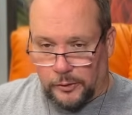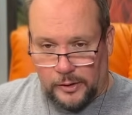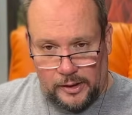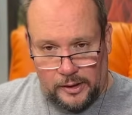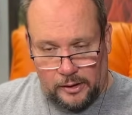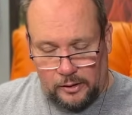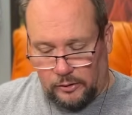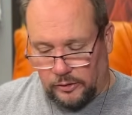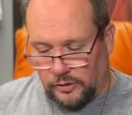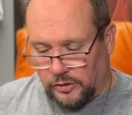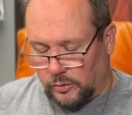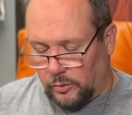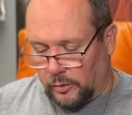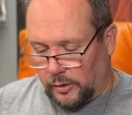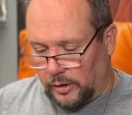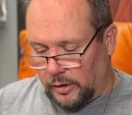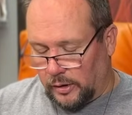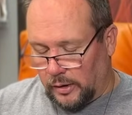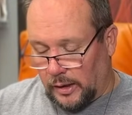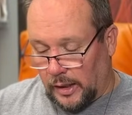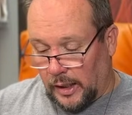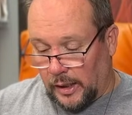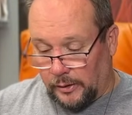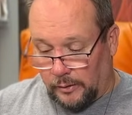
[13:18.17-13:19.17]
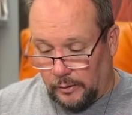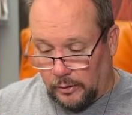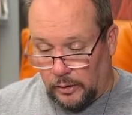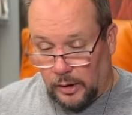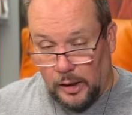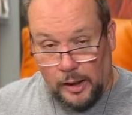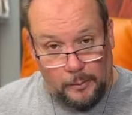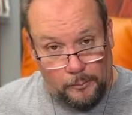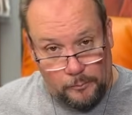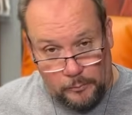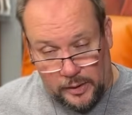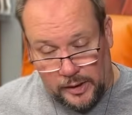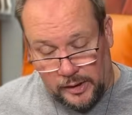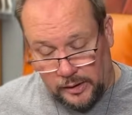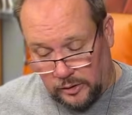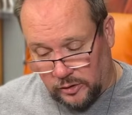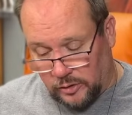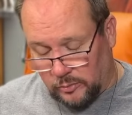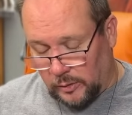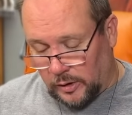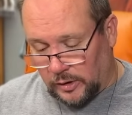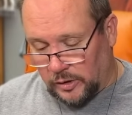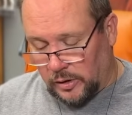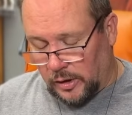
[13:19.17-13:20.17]
tail is going to not bend
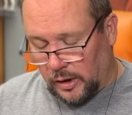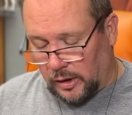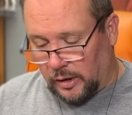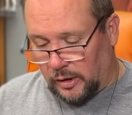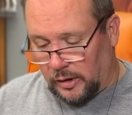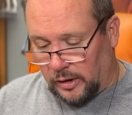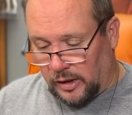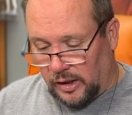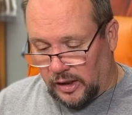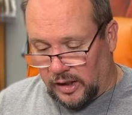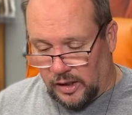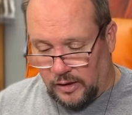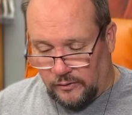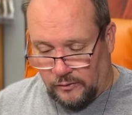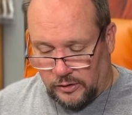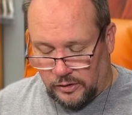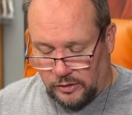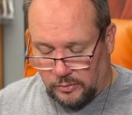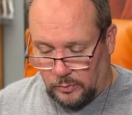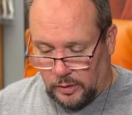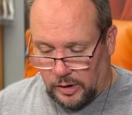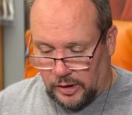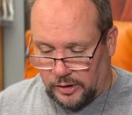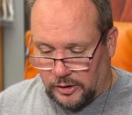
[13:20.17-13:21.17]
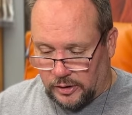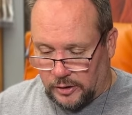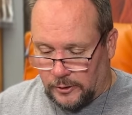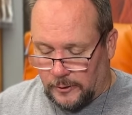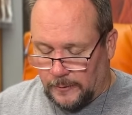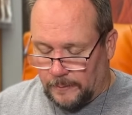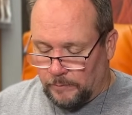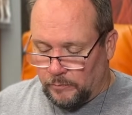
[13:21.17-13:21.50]
as much, not going to give as much.